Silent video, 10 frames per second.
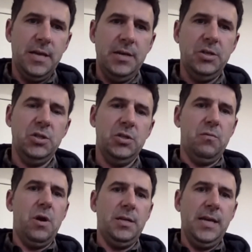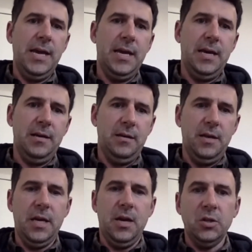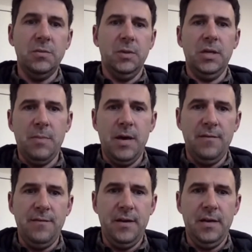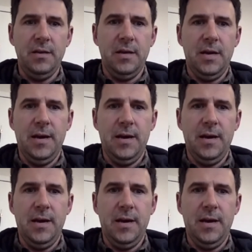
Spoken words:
not just the raw data, that can ultimately benefit